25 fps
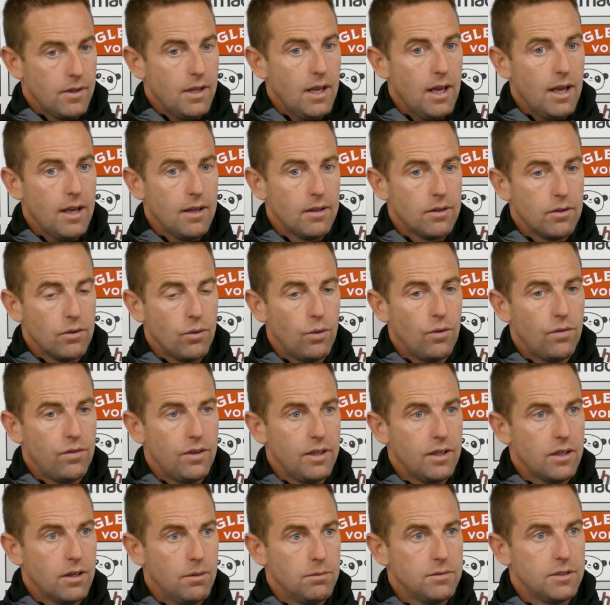Yeah, hopefully
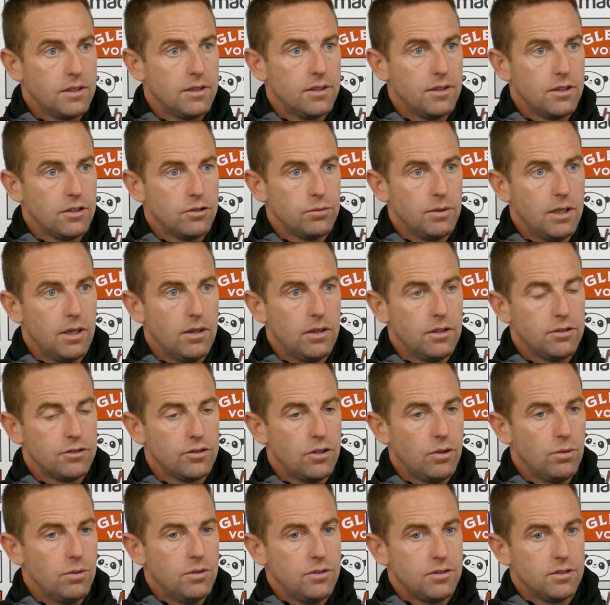he comes in and does well. It's
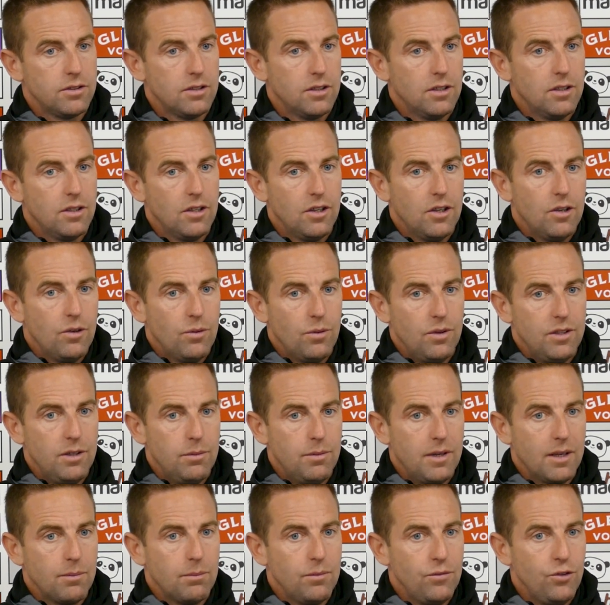always, when you
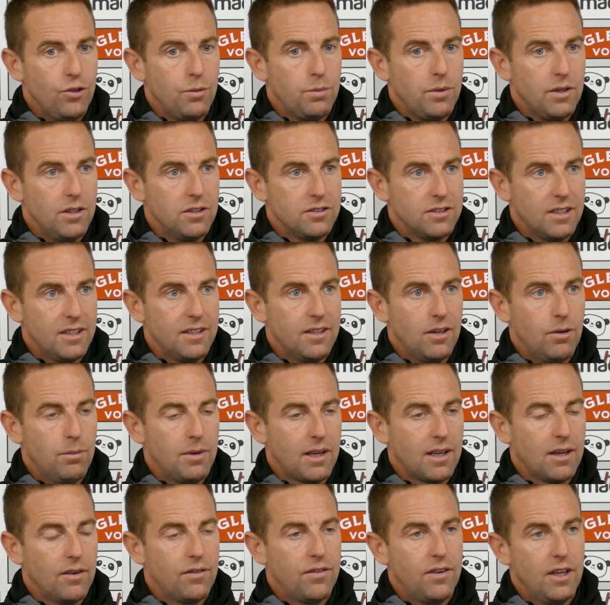bring new players in, it'll
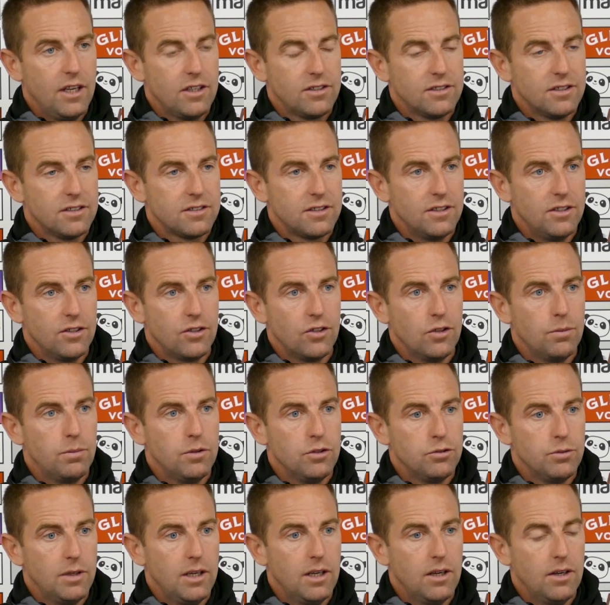bring a freshness to the group
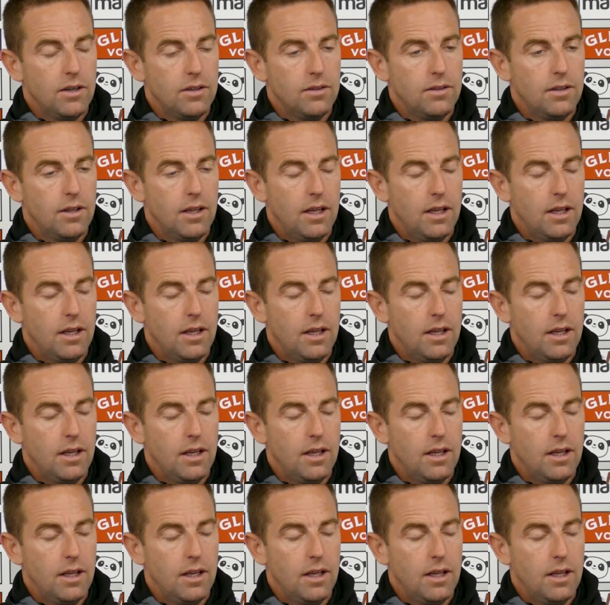as well.